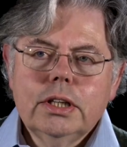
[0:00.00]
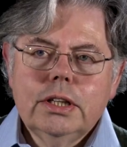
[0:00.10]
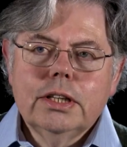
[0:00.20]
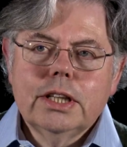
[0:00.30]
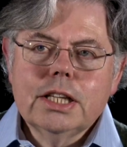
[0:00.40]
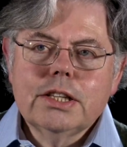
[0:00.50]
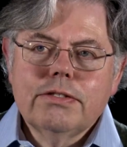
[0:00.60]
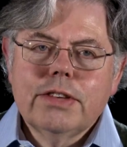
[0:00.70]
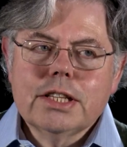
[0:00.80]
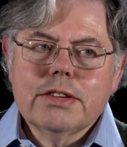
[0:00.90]
that's
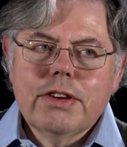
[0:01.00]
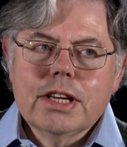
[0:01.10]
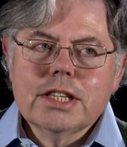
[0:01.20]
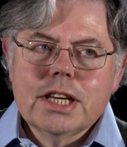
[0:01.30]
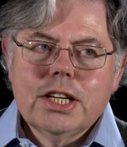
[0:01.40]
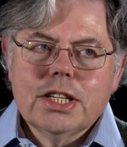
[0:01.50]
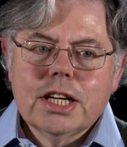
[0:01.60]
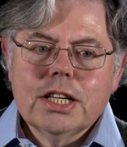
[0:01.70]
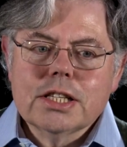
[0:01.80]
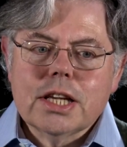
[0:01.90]
a fascinating
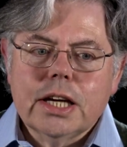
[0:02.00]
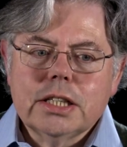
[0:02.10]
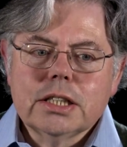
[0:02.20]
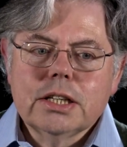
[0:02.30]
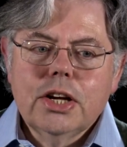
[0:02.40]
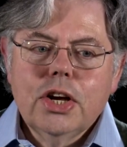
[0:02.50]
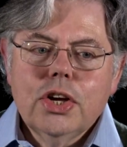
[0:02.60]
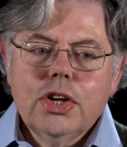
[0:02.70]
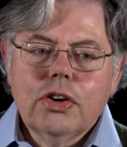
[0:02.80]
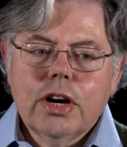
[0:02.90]
insight.
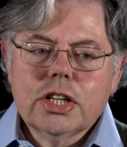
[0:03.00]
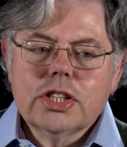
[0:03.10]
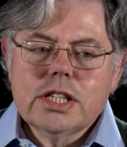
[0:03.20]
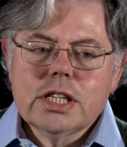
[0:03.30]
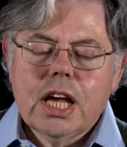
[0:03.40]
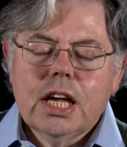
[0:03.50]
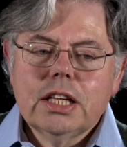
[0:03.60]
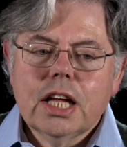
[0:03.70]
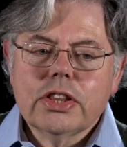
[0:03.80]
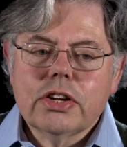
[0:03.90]
You're actually saying
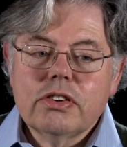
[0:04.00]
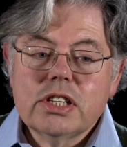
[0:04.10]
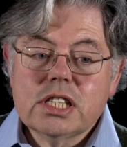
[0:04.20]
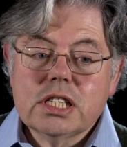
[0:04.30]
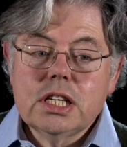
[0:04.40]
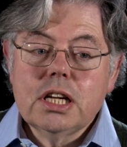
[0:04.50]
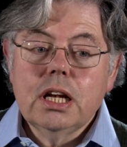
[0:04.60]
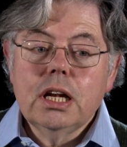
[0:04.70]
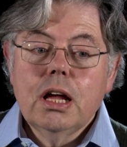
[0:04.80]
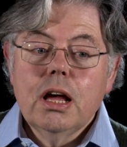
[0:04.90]
that there is
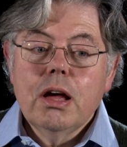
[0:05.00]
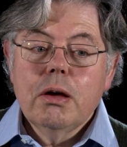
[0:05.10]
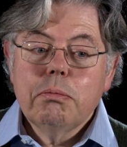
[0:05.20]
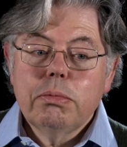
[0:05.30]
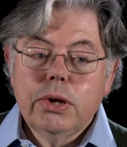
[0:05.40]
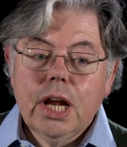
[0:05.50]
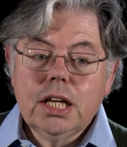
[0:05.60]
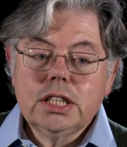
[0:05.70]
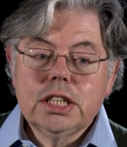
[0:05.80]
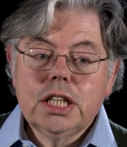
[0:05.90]
still
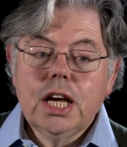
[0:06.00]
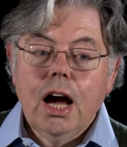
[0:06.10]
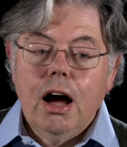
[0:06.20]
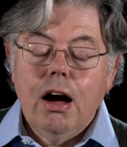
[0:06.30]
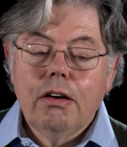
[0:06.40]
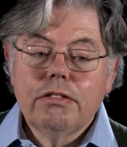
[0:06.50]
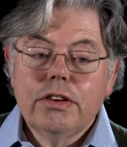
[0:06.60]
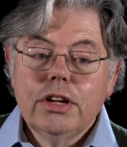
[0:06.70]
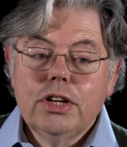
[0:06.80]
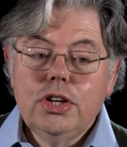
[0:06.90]
plenty of
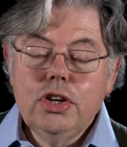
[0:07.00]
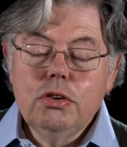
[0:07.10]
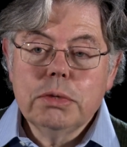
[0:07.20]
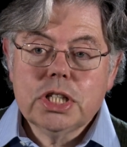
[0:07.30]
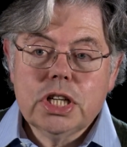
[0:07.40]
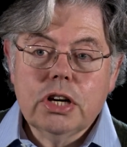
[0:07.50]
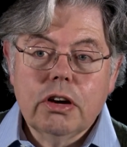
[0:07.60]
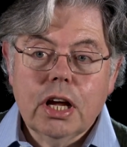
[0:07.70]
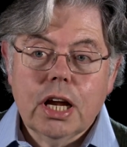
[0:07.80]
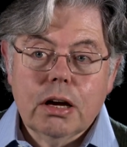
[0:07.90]
new
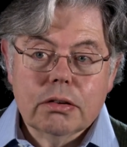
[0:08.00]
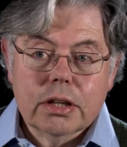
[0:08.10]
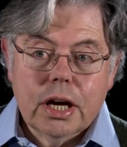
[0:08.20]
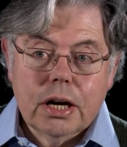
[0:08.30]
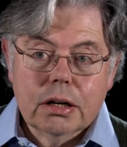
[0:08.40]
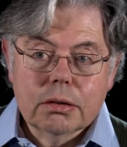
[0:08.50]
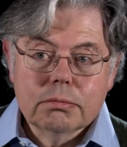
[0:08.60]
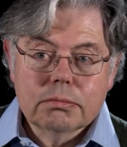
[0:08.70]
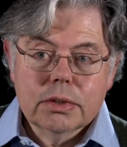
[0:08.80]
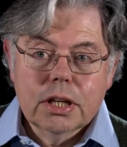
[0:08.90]
material out there
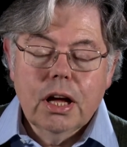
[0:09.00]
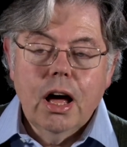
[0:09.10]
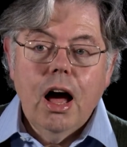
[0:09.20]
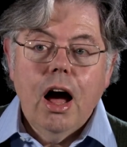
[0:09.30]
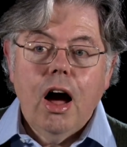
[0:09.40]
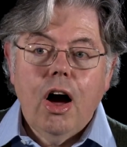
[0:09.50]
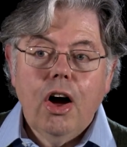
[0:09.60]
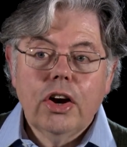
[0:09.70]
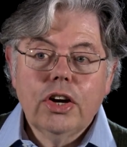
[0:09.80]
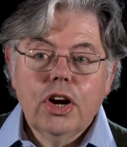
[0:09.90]

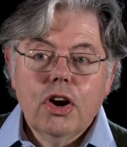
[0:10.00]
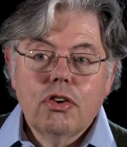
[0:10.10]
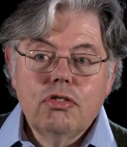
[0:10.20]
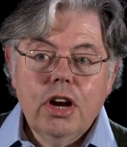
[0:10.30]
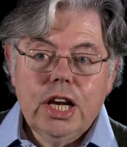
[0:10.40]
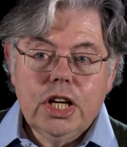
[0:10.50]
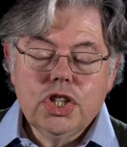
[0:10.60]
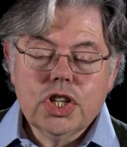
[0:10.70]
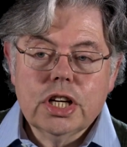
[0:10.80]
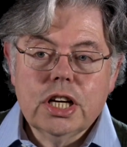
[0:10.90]
on
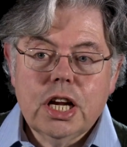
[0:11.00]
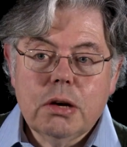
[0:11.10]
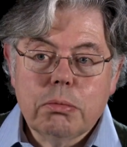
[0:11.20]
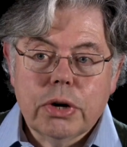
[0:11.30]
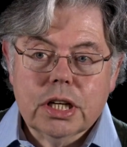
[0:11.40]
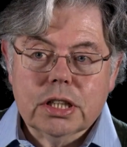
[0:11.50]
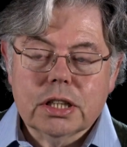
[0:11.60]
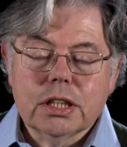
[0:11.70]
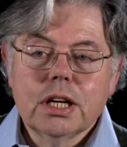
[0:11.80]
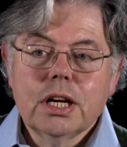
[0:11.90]
religion in
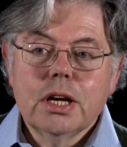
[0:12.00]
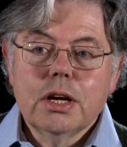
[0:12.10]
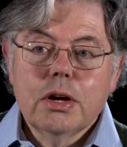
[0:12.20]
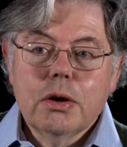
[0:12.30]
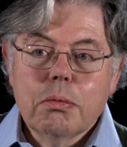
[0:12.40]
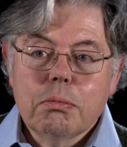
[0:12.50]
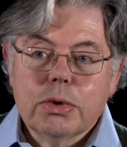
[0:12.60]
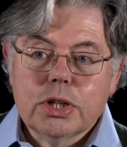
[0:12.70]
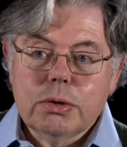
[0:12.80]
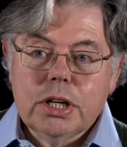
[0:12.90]
Britain
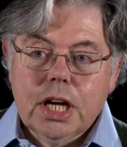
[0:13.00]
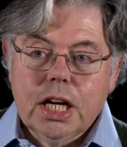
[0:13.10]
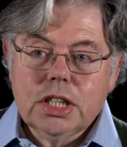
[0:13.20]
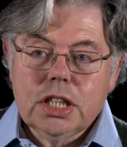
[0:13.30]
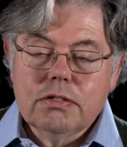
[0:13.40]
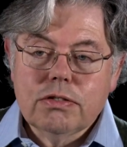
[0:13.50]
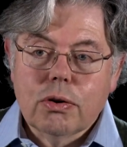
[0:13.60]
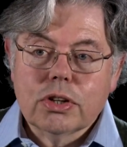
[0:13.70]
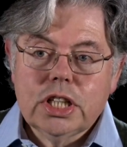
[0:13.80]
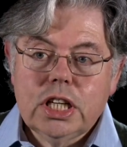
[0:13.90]
between
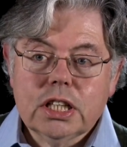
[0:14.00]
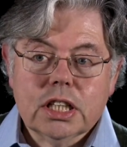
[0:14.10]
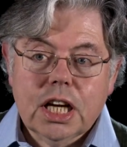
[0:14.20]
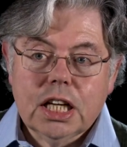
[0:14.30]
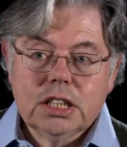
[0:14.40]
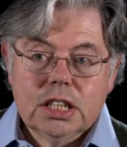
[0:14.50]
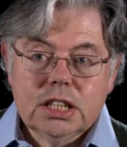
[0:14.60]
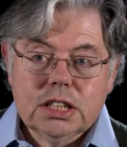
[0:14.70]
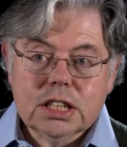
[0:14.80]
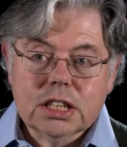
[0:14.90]
1914 and the
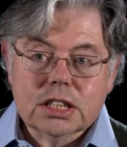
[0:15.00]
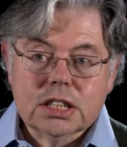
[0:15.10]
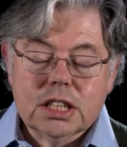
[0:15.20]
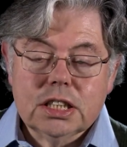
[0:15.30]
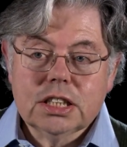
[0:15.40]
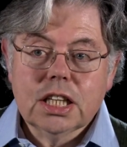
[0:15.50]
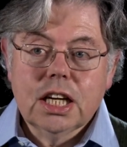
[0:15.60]
1960s